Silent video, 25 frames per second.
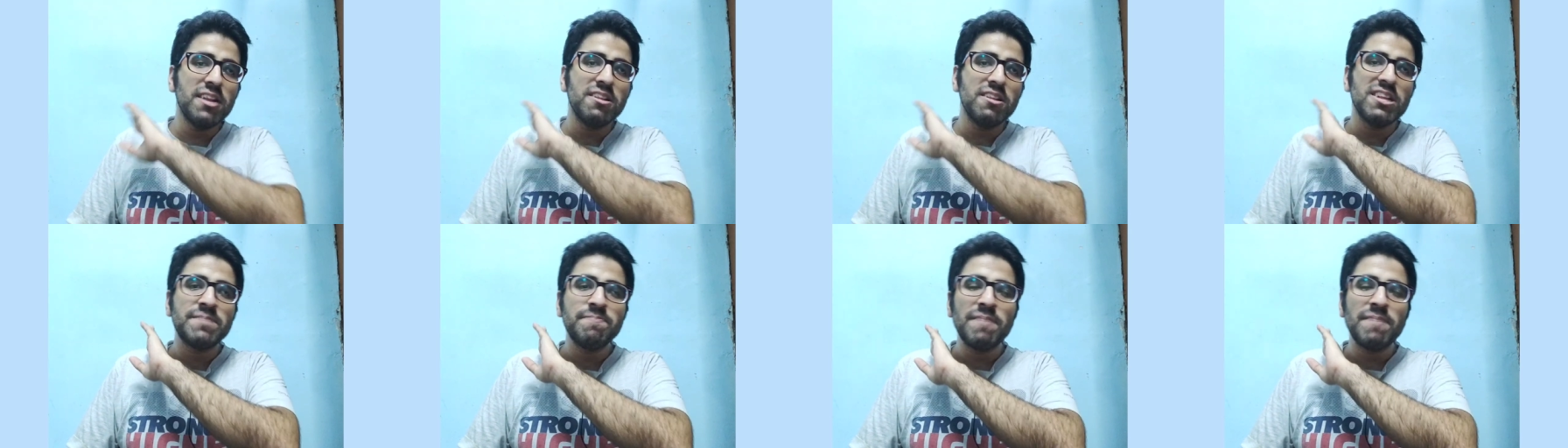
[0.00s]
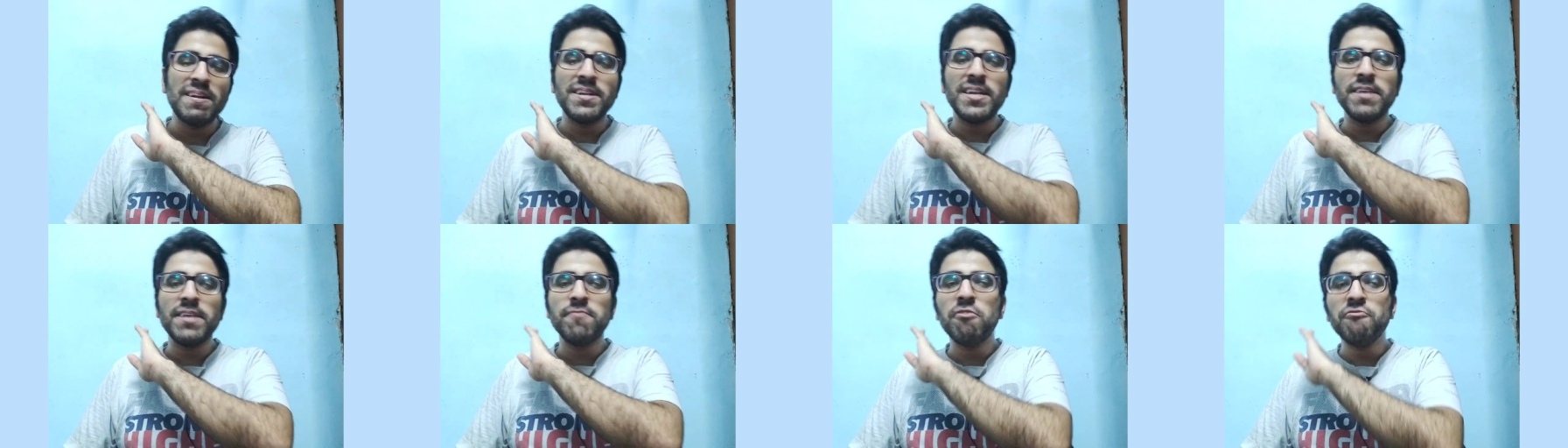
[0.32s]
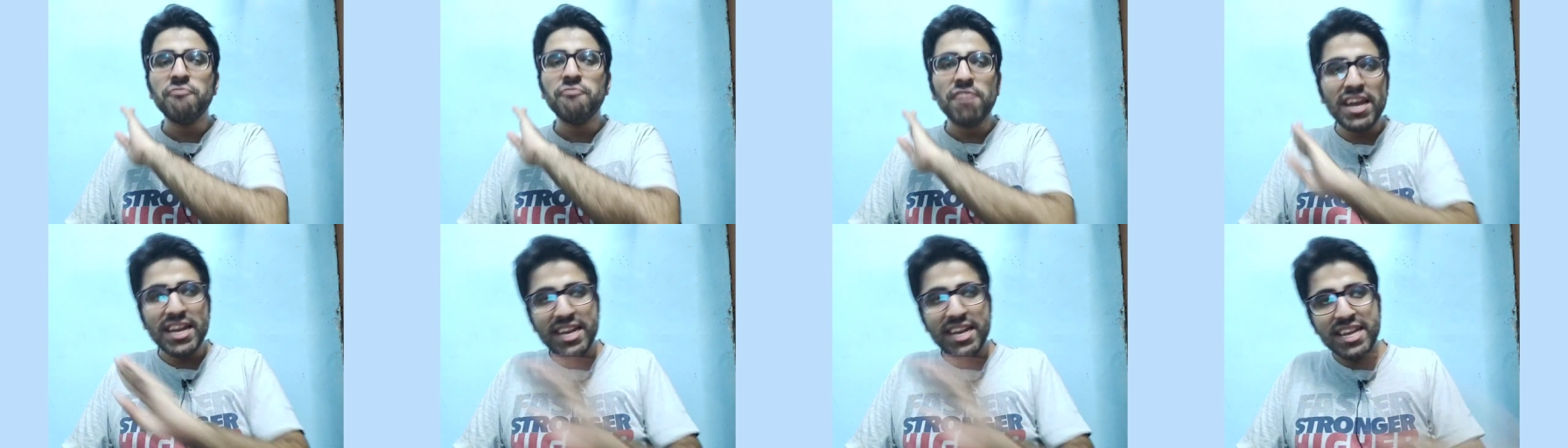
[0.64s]
Irrespective
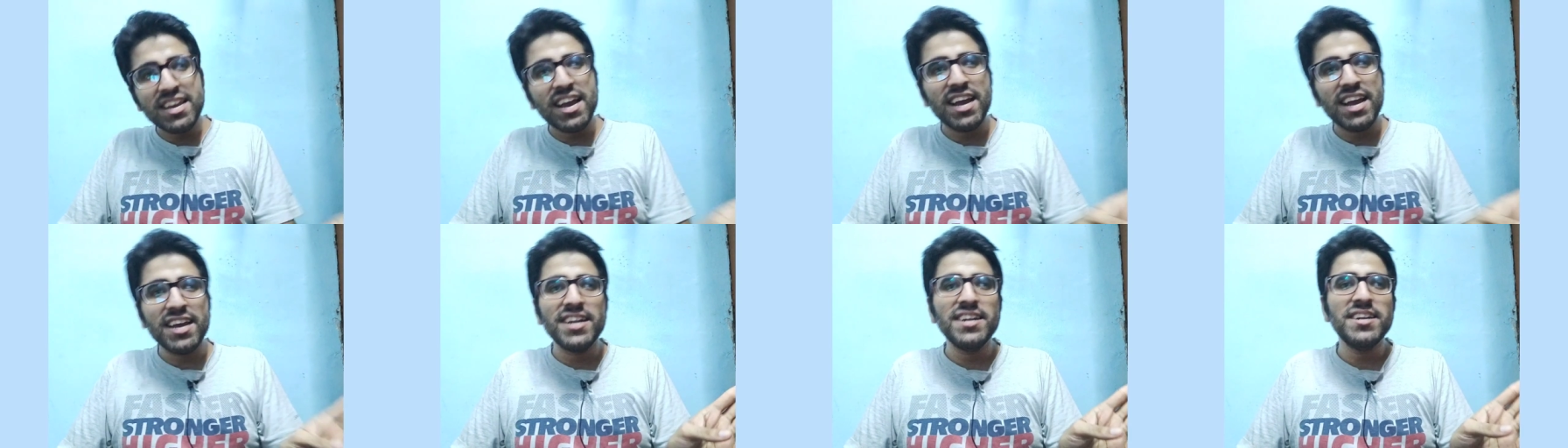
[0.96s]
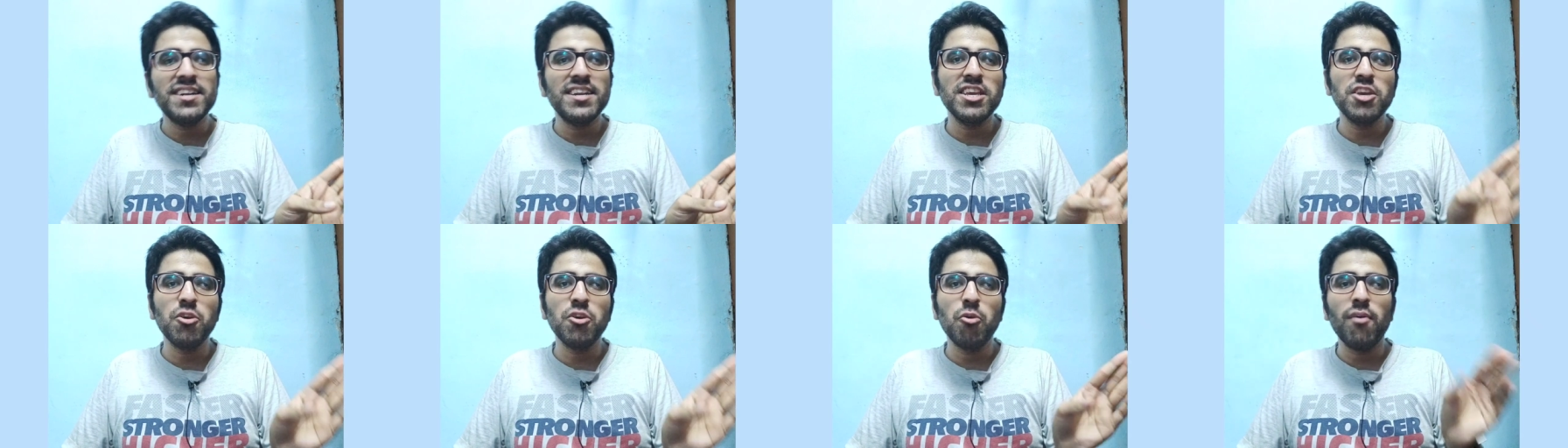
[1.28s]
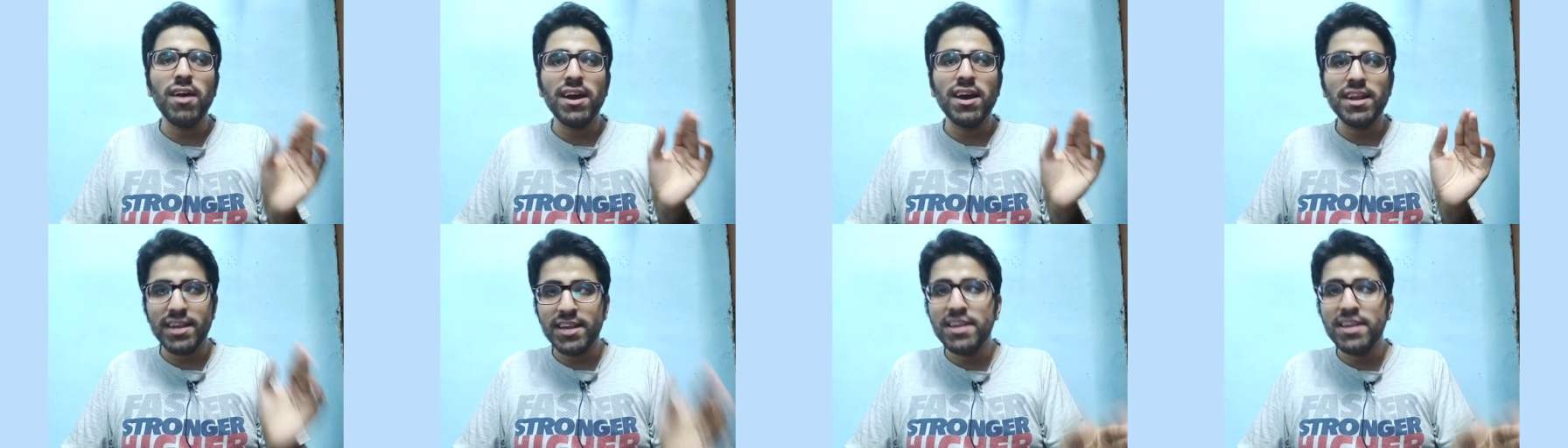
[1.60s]
of any I I T you
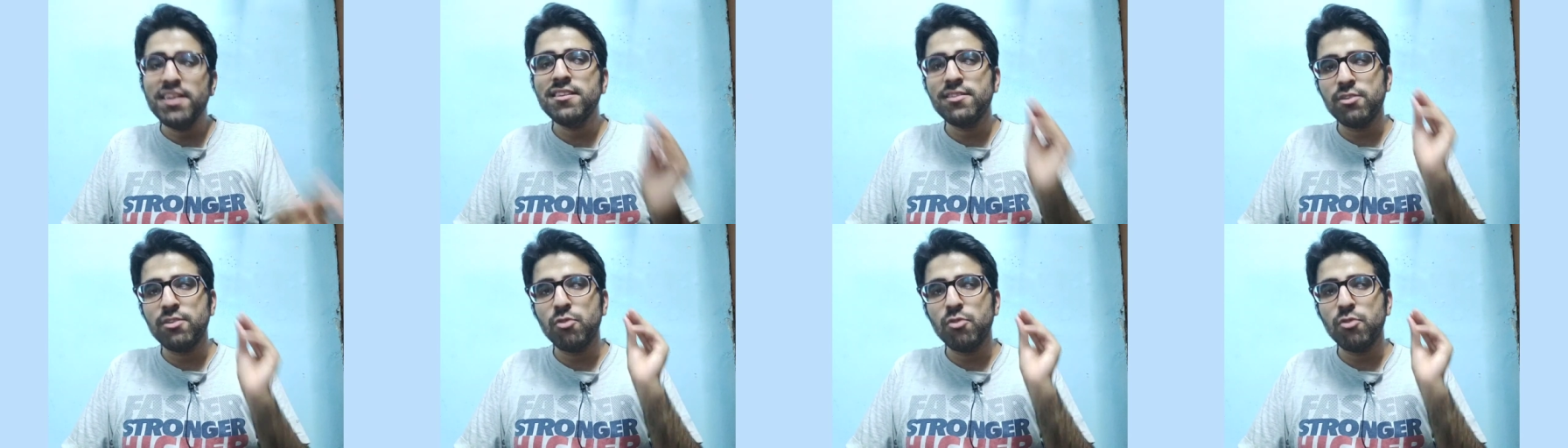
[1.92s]
are in,